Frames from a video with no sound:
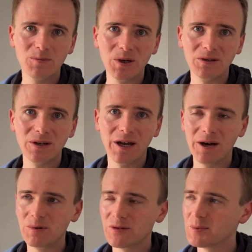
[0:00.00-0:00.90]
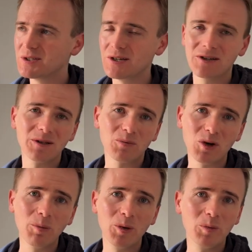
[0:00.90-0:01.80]
with a particular
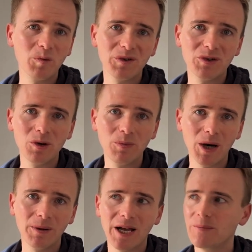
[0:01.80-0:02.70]
problem with your Bubble app.